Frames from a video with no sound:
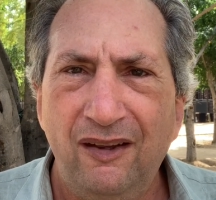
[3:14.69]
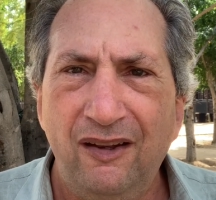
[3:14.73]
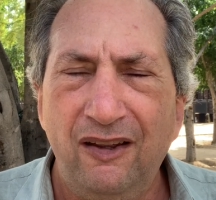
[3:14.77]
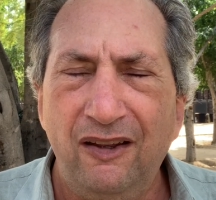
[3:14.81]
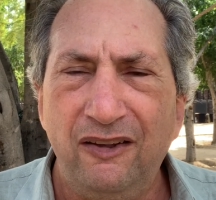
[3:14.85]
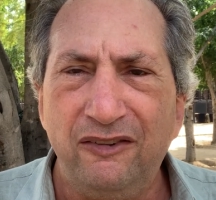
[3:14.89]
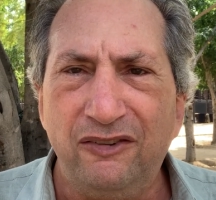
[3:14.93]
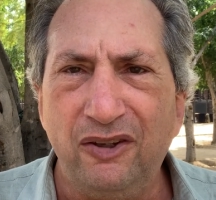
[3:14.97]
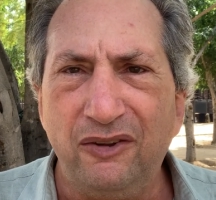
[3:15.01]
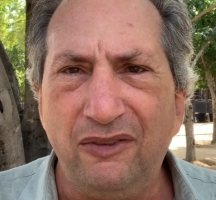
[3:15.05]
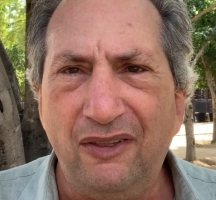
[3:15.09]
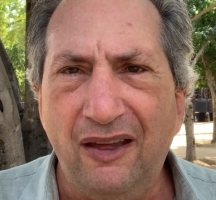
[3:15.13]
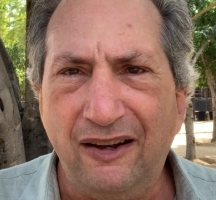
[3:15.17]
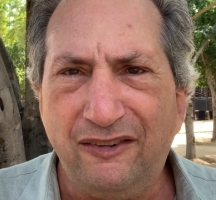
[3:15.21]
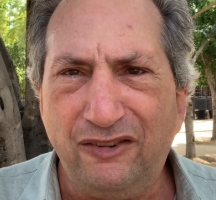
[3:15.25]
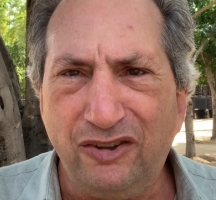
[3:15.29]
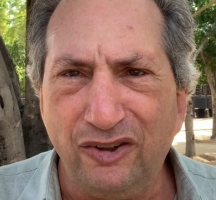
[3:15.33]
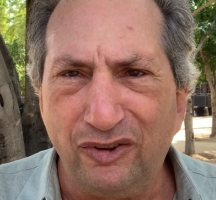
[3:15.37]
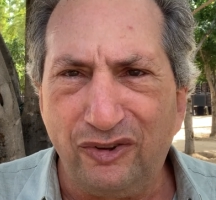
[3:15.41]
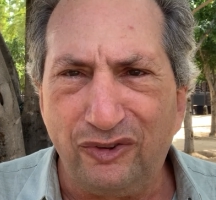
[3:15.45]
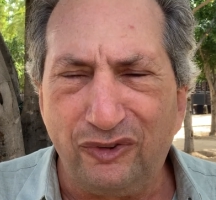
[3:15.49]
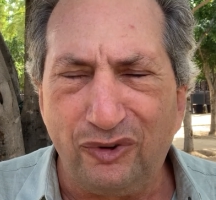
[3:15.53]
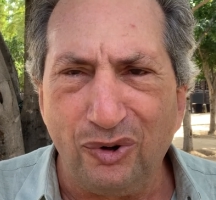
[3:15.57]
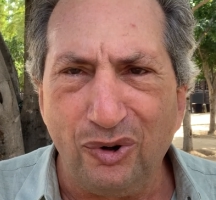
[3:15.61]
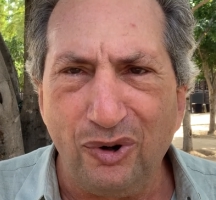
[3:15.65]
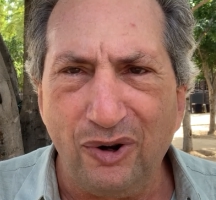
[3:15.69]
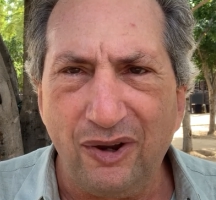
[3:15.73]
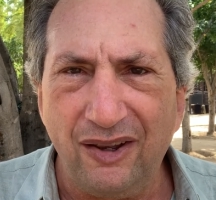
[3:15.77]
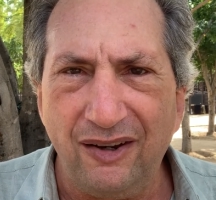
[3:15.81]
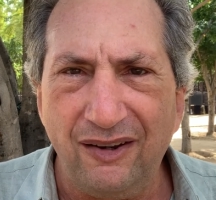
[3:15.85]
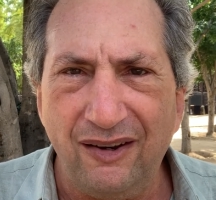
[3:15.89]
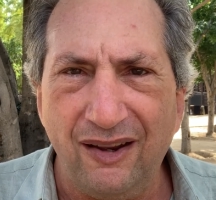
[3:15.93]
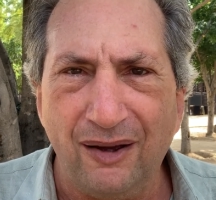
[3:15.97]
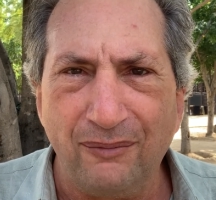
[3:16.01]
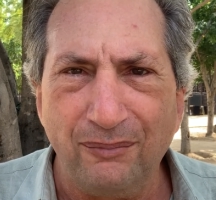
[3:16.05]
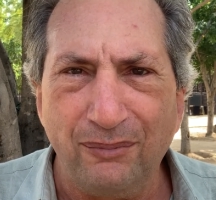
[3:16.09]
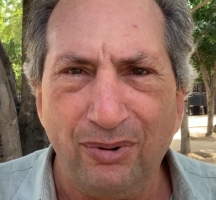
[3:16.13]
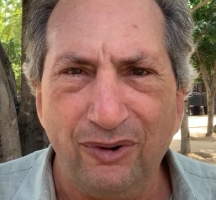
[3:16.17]
So that's your story in
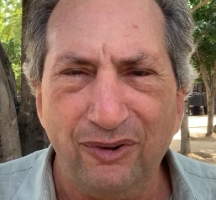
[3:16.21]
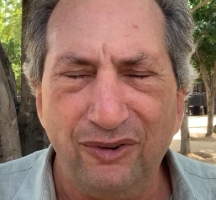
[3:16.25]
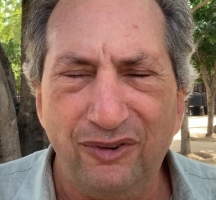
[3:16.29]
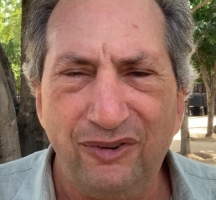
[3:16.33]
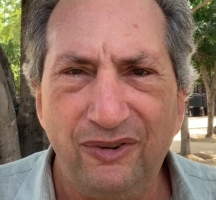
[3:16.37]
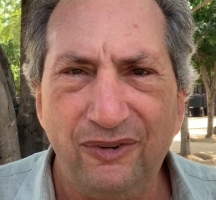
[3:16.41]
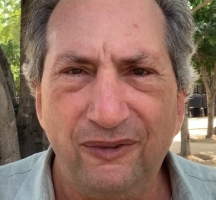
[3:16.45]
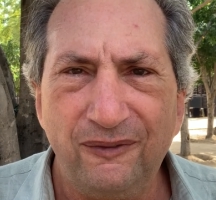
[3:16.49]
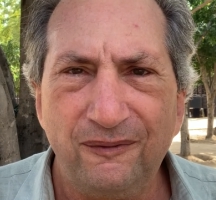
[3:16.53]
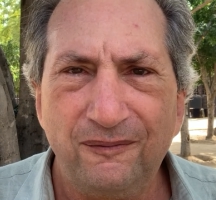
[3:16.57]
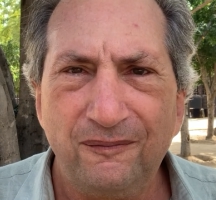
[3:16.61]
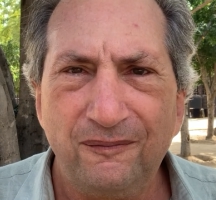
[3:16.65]
numbers.